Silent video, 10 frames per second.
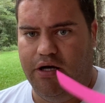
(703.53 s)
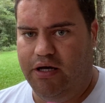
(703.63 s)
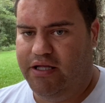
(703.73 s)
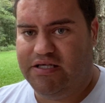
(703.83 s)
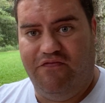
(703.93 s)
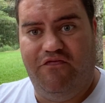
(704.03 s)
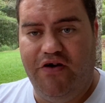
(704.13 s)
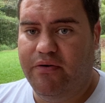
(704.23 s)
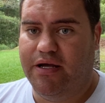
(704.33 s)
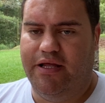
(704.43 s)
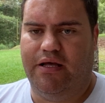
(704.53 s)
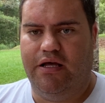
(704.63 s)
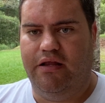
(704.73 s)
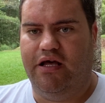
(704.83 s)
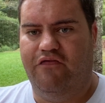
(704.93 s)
it's very, like
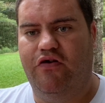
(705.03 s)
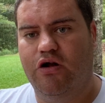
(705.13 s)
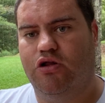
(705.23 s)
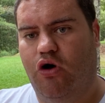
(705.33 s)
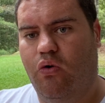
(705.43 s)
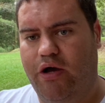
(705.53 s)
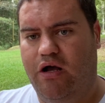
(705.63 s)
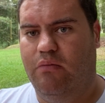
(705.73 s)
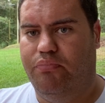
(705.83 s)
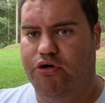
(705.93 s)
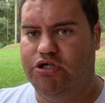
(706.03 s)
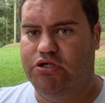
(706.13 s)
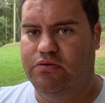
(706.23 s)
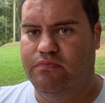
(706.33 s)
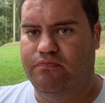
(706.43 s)
if you're a low income person,